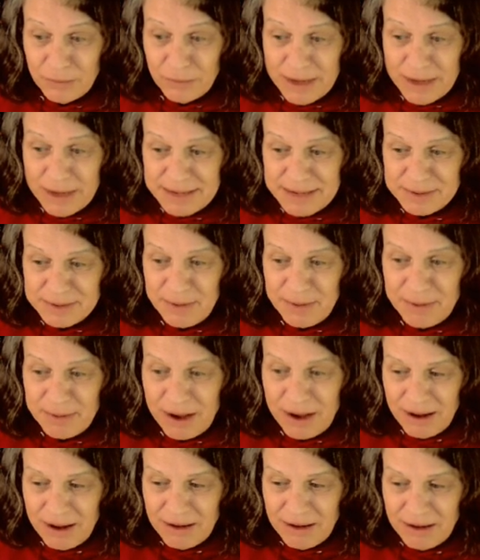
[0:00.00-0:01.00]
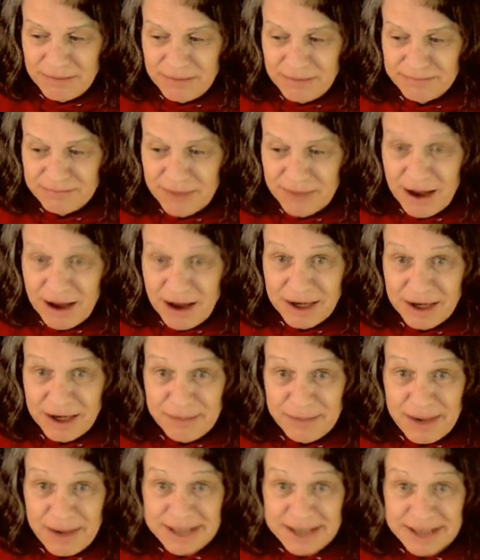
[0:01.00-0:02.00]
ramzpaul
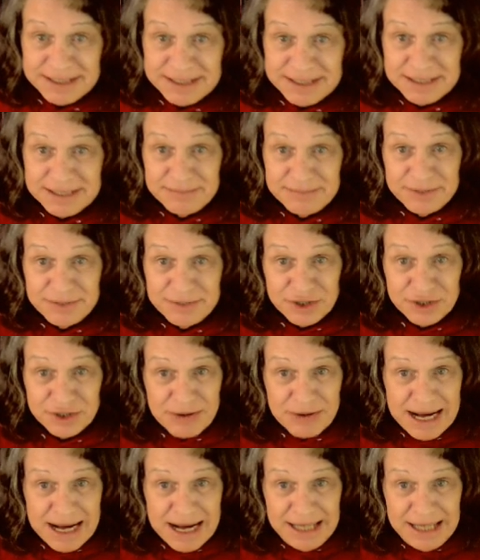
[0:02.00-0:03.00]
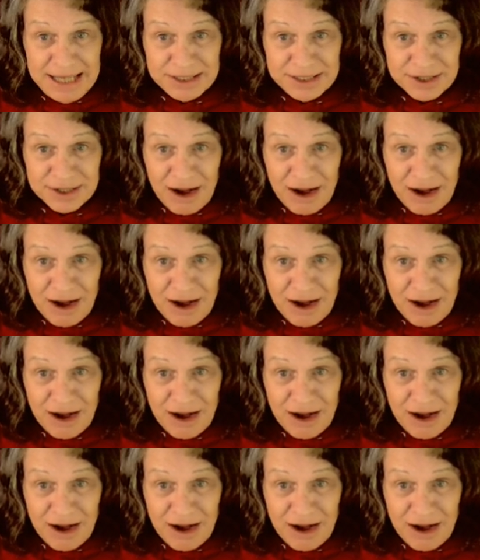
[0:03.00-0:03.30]
occupies some strange,